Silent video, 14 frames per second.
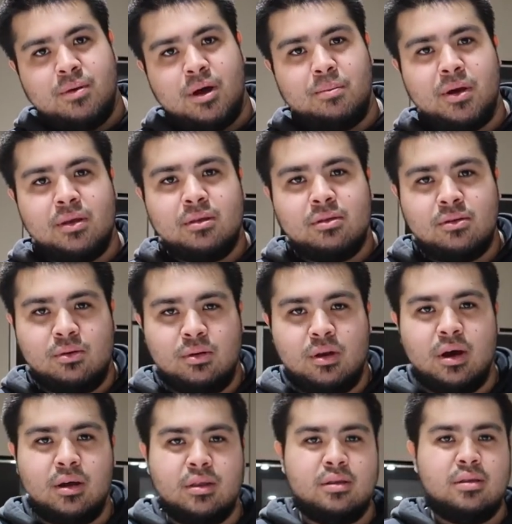a bit to
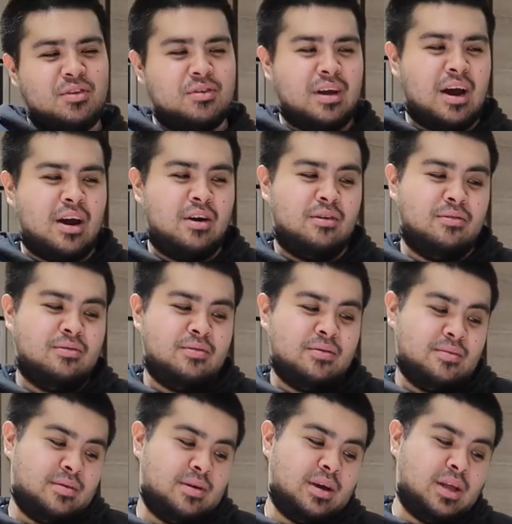not too tired of
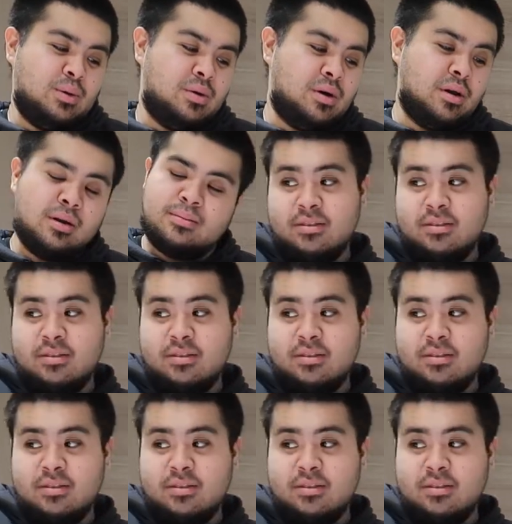either one.